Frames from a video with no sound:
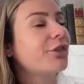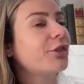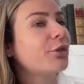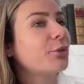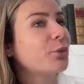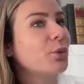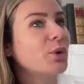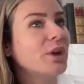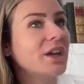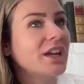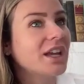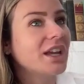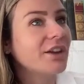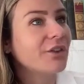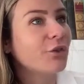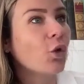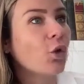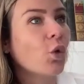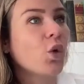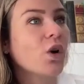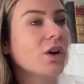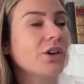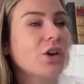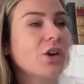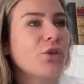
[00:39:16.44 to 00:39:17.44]
three,
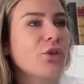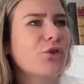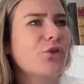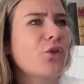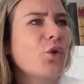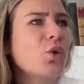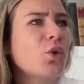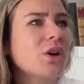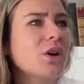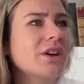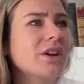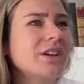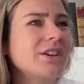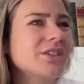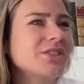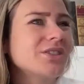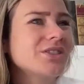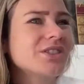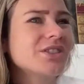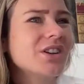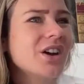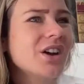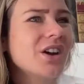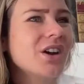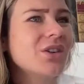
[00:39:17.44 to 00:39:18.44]
four, no, four
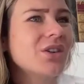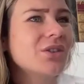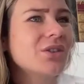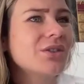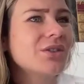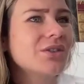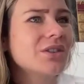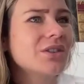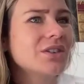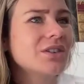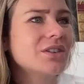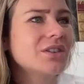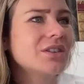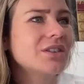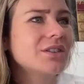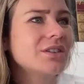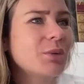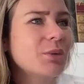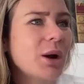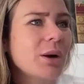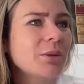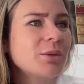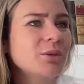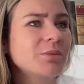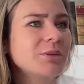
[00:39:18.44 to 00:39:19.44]
years ago,
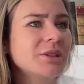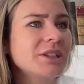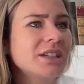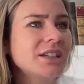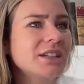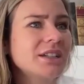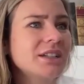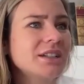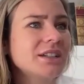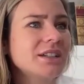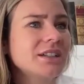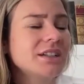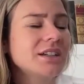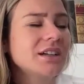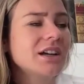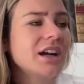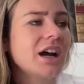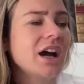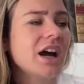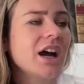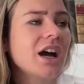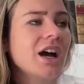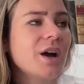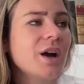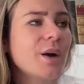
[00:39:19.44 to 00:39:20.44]
probably.
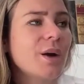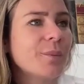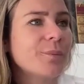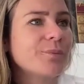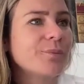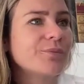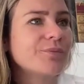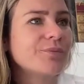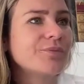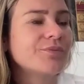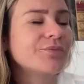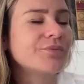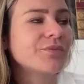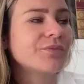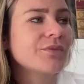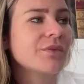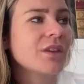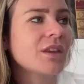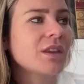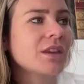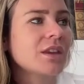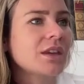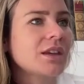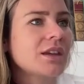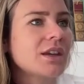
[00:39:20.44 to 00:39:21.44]
Um,
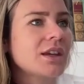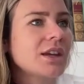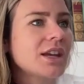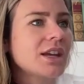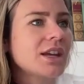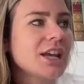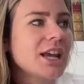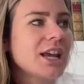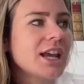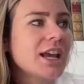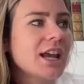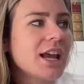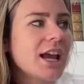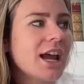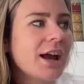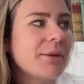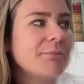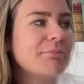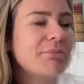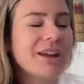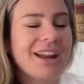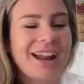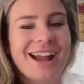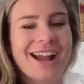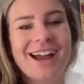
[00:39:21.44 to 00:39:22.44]

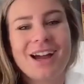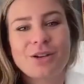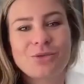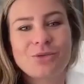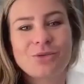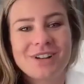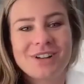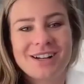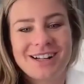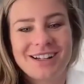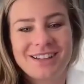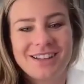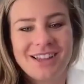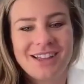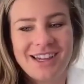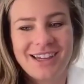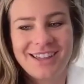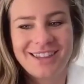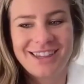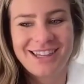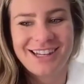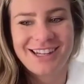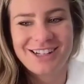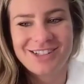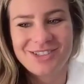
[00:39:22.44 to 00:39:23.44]
but I had one
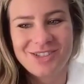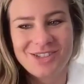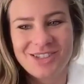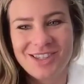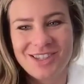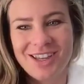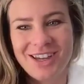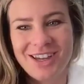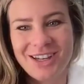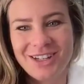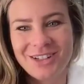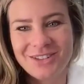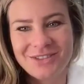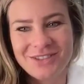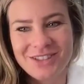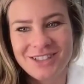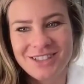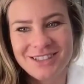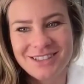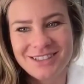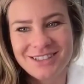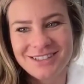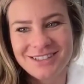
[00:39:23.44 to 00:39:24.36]
client that I just loved